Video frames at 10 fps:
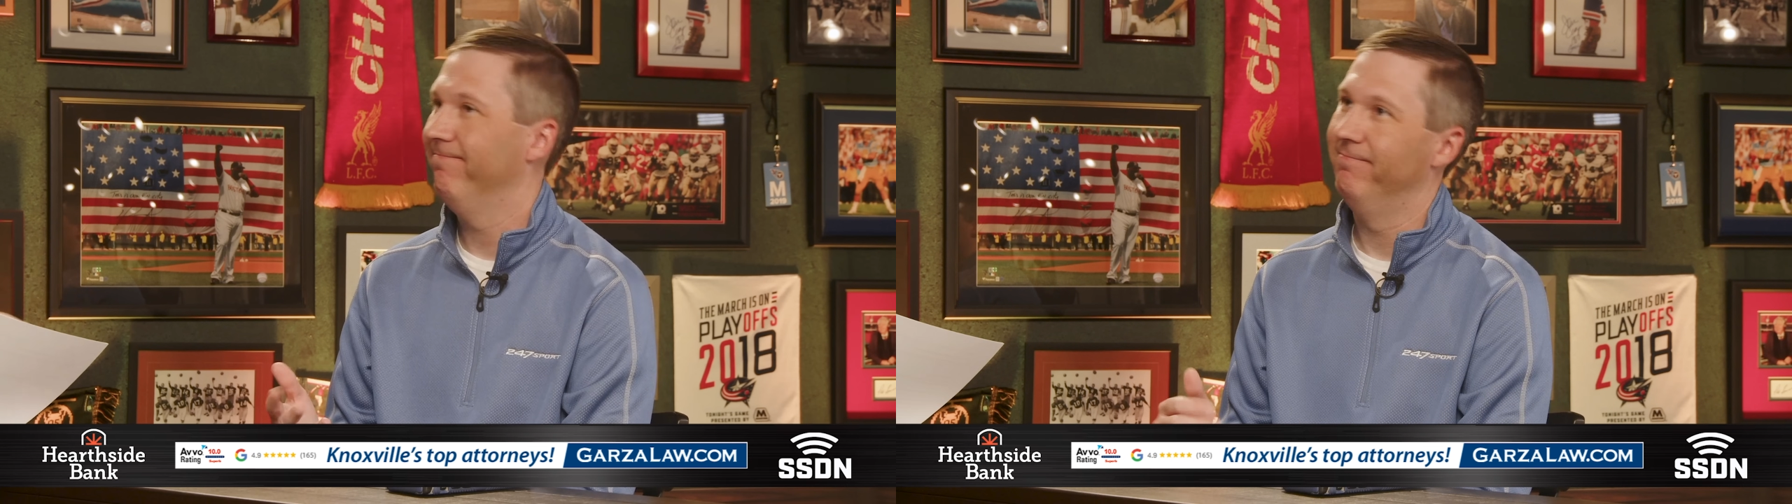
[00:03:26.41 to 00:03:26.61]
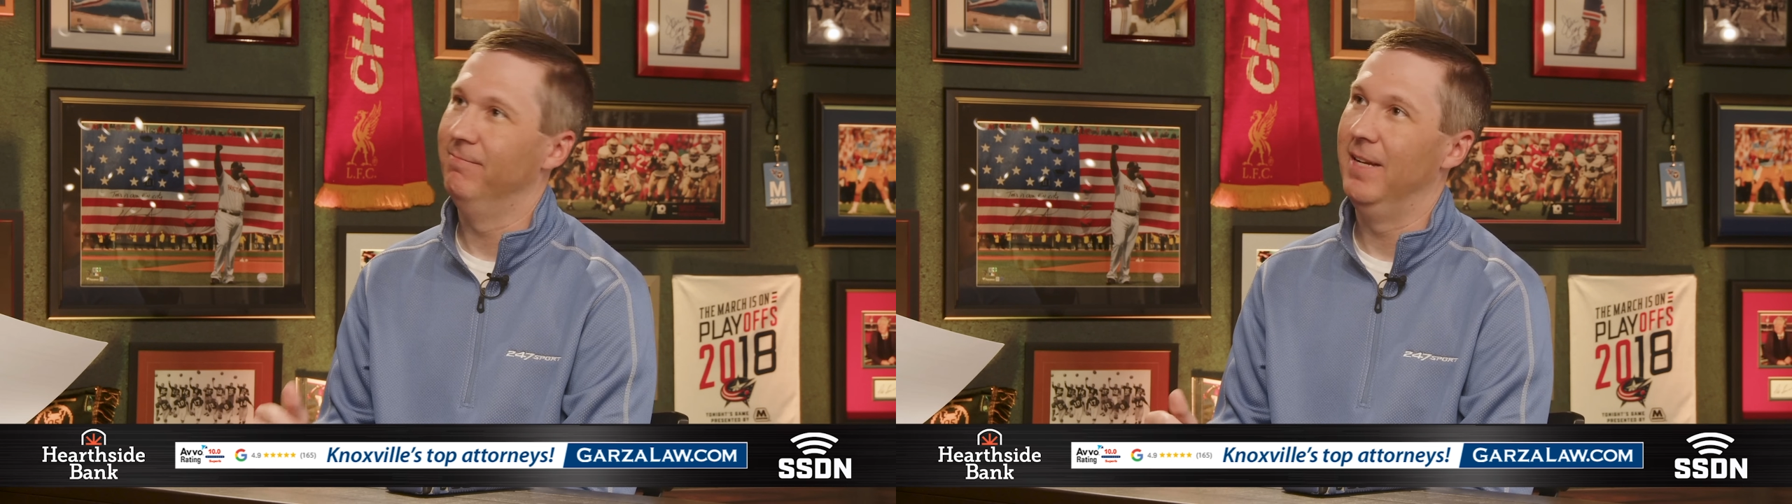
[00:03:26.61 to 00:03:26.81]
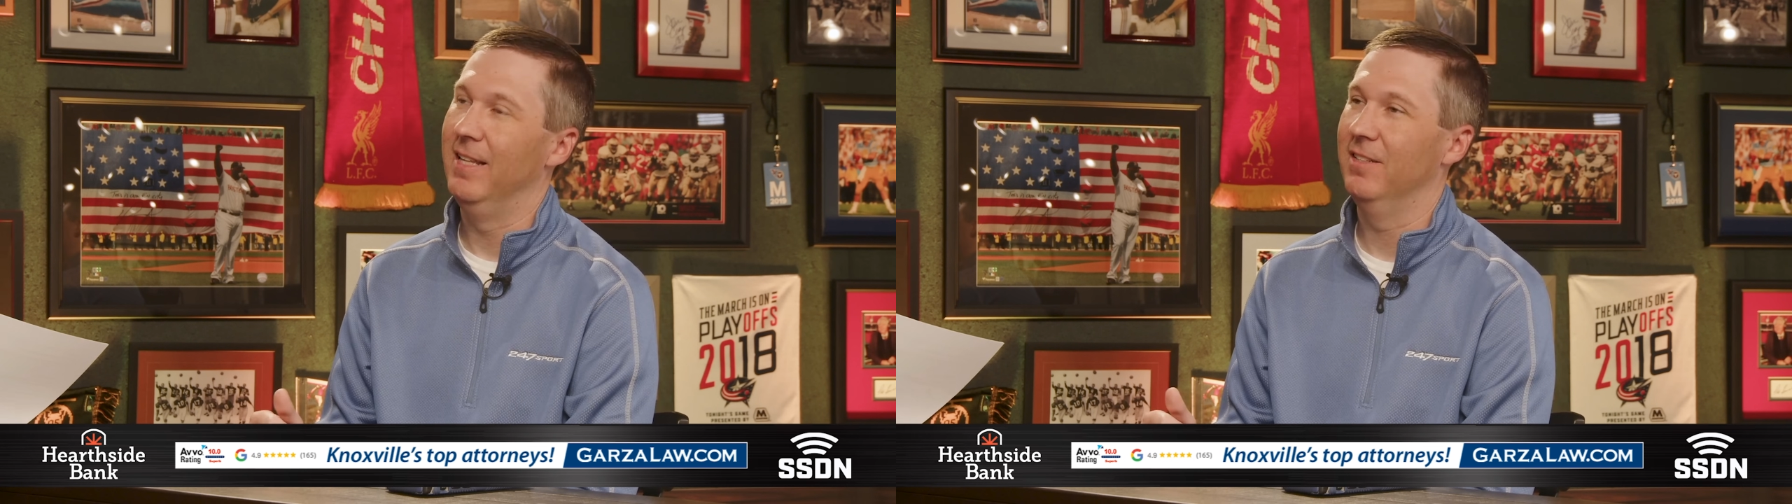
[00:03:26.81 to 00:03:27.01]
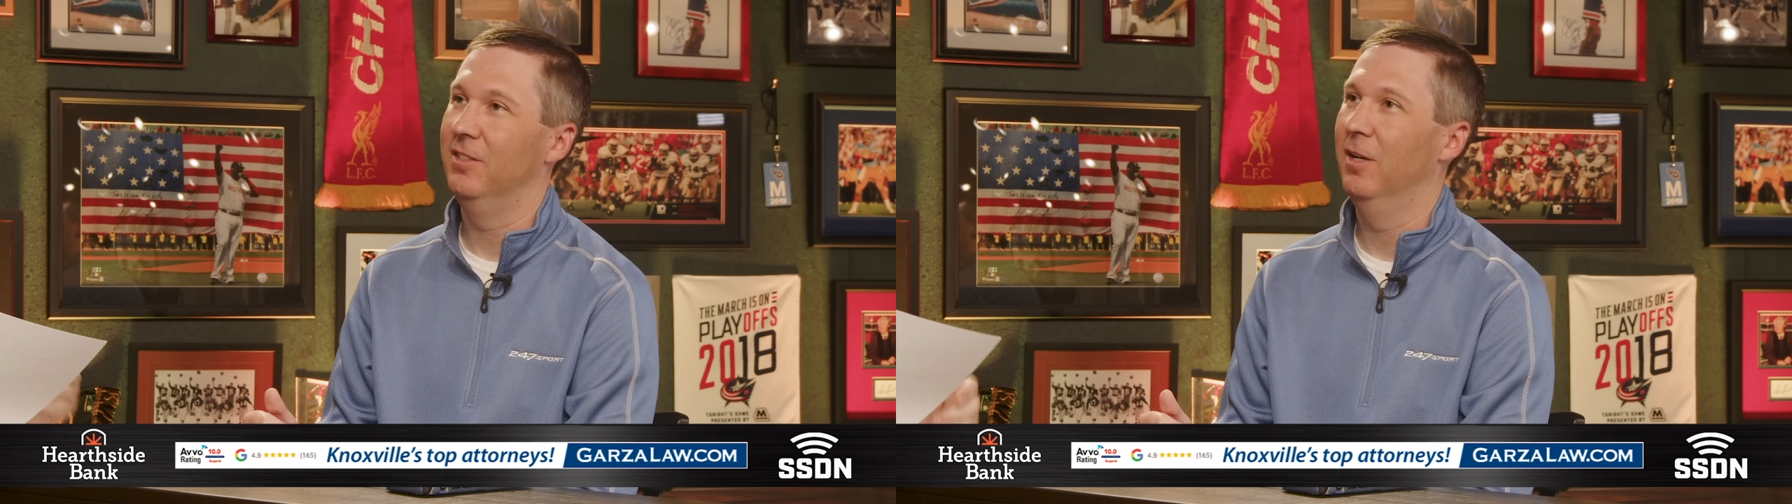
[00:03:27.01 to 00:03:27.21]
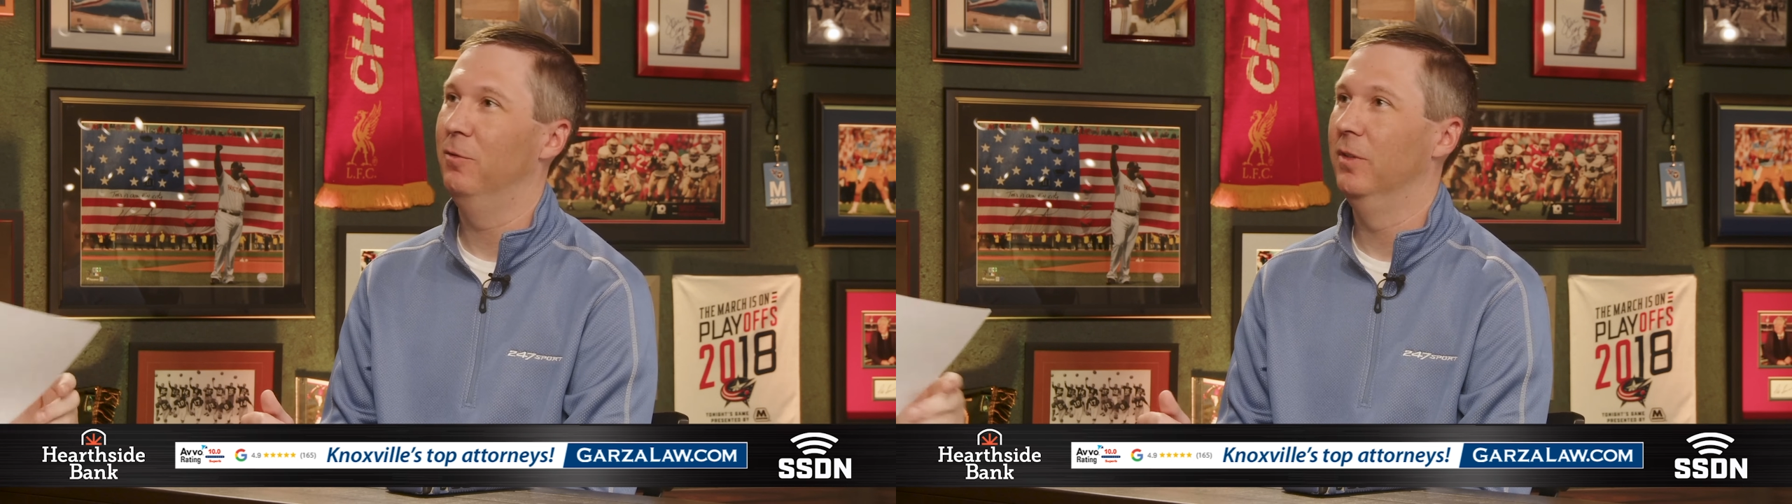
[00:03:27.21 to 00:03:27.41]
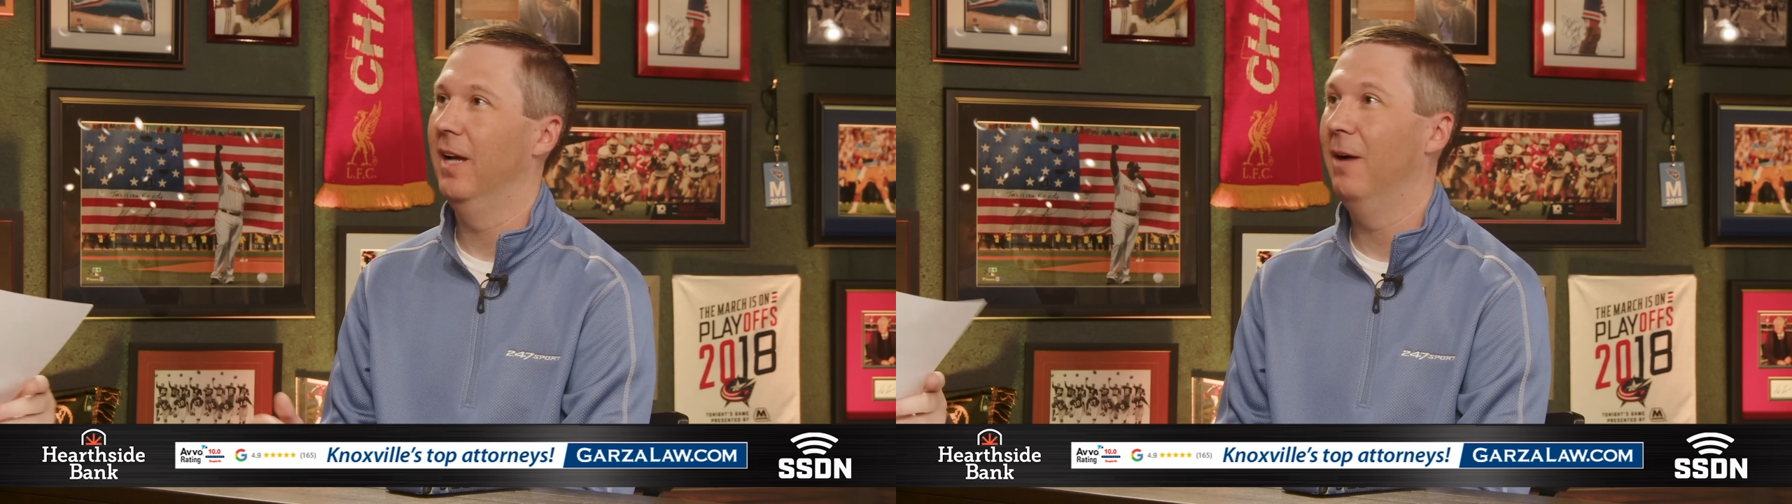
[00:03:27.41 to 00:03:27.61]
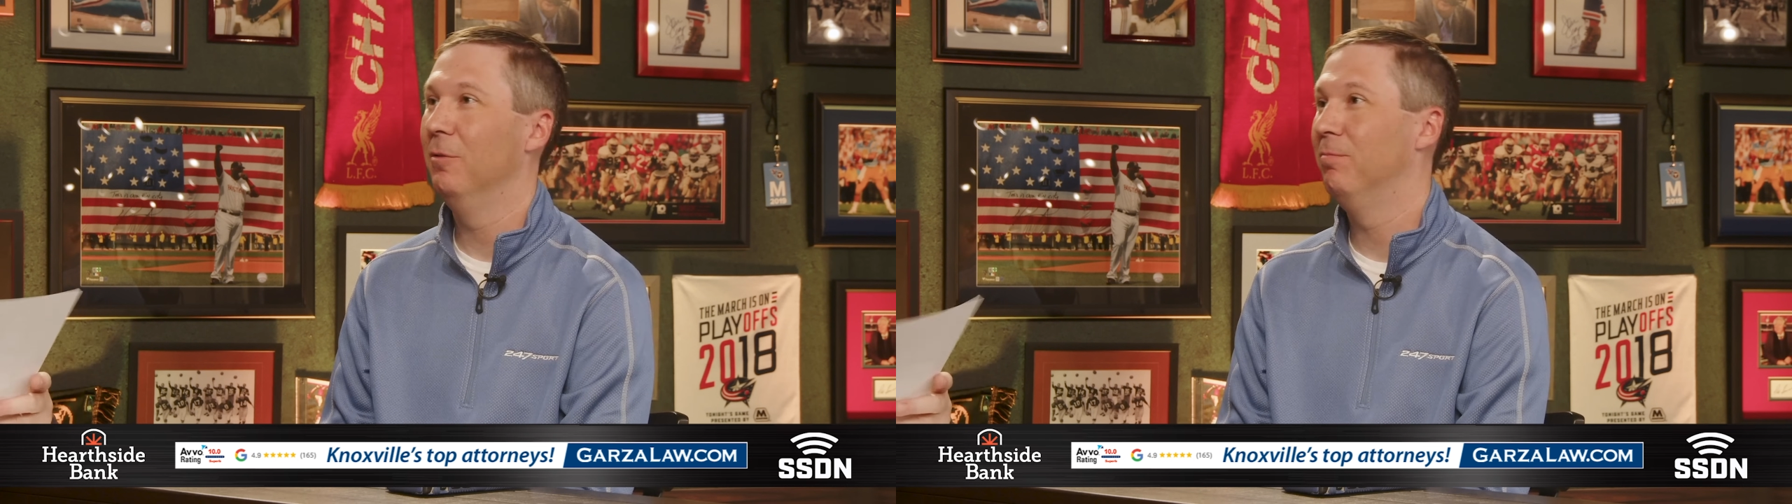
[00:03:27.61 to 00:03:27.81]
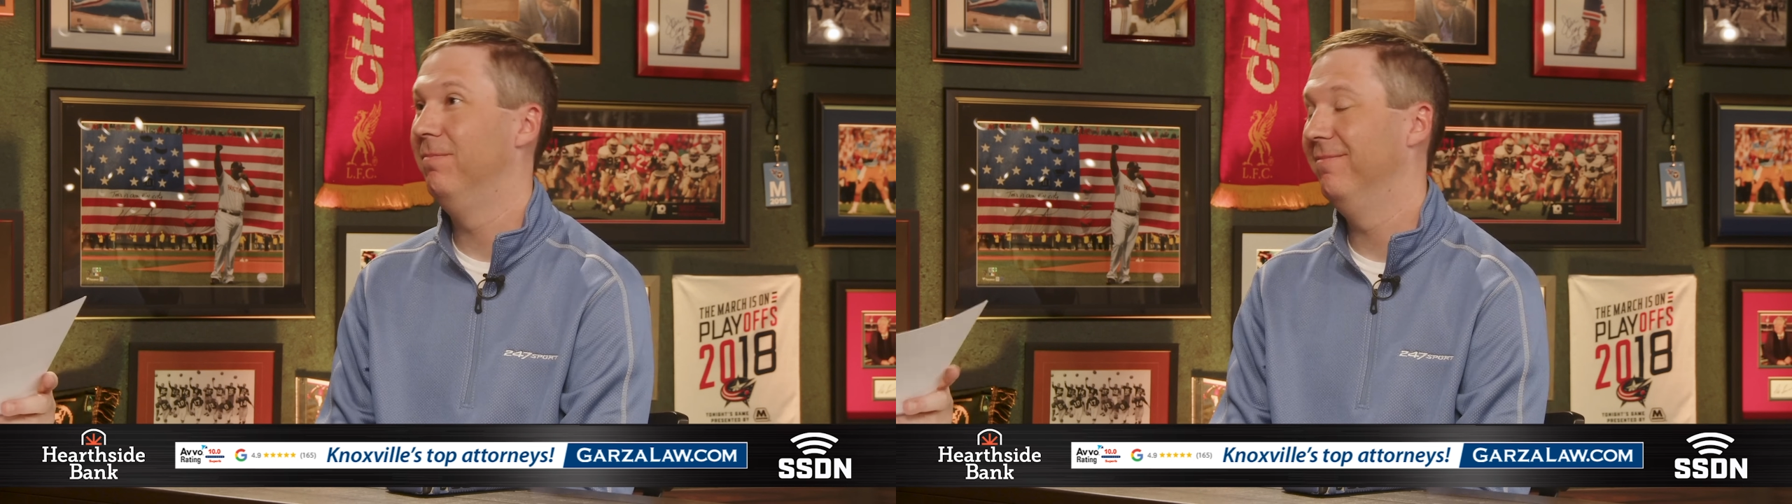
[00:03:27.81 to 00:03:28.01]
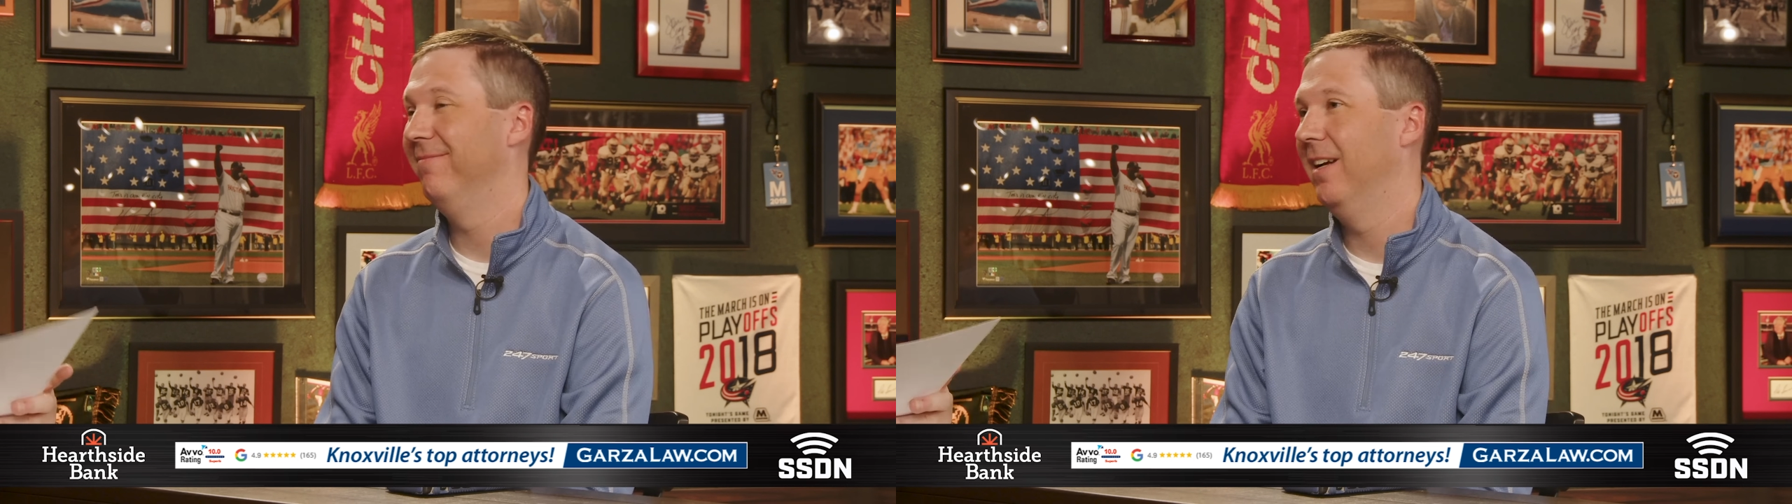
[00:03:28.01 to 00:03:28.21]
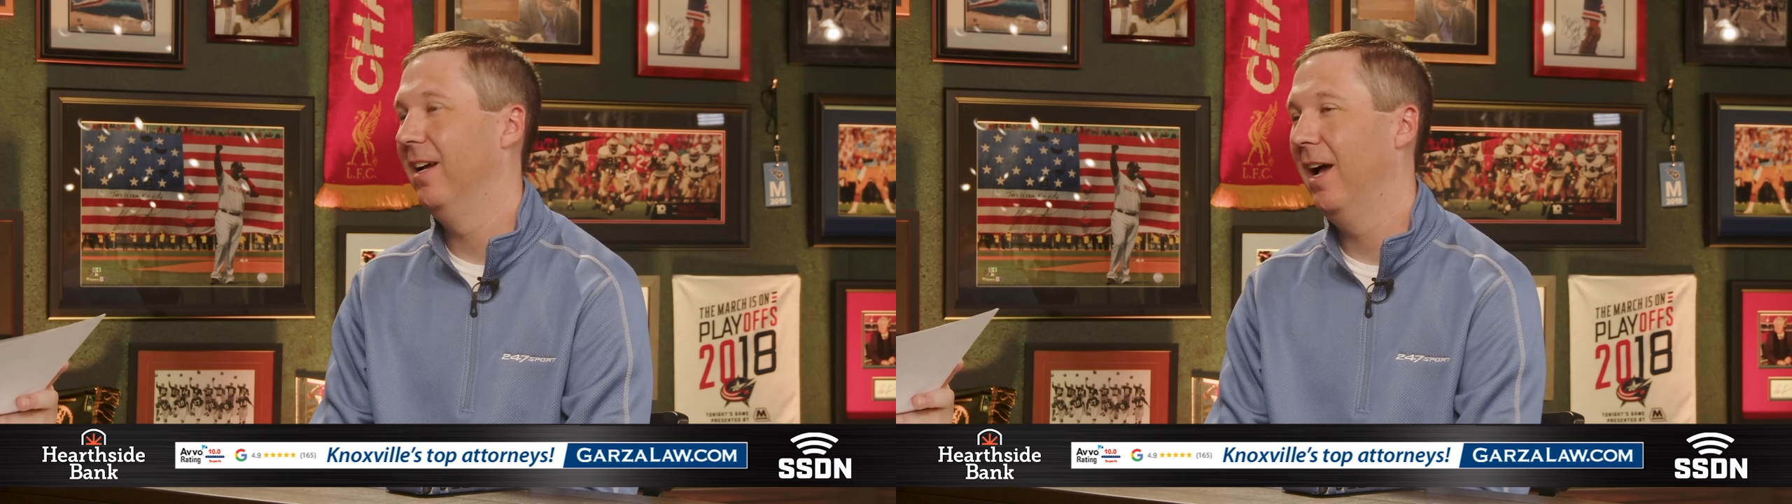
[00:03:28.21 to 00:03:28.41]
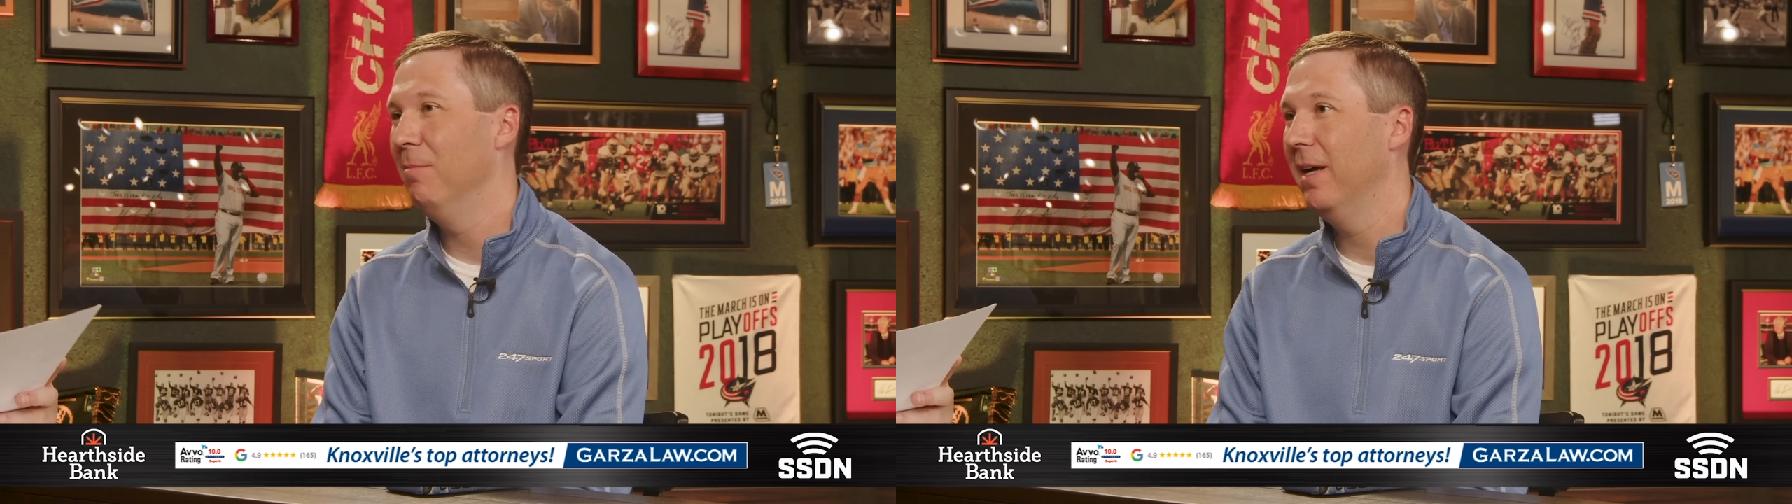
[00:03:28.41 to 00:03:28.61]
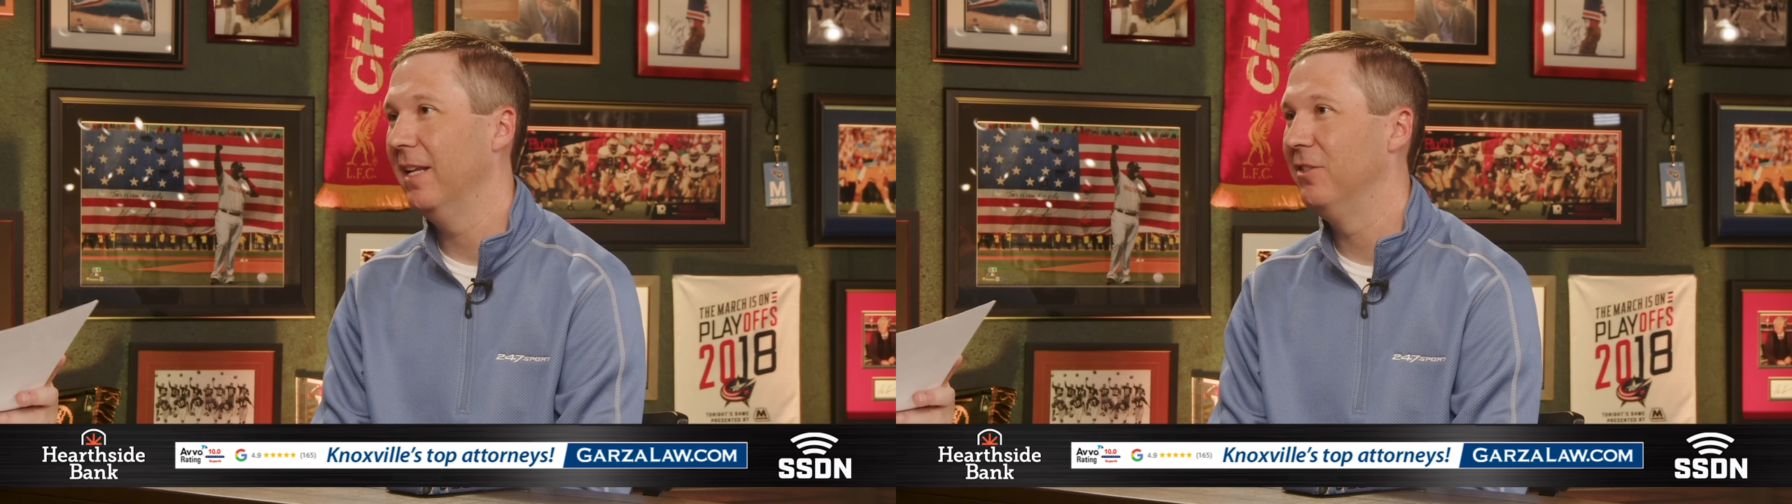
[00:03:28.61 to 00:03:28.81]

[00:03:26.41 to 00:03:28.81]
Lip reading: Man, that's a tough one. I might